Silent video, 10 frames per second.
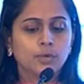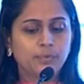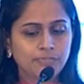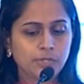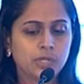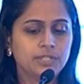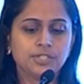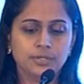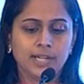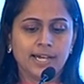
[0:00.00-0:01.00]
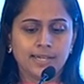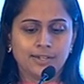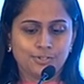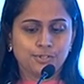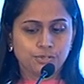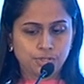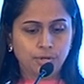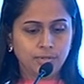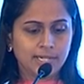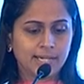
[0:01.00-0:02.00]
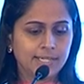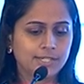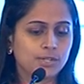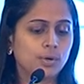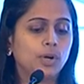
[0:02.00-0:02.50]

We would also like to throw light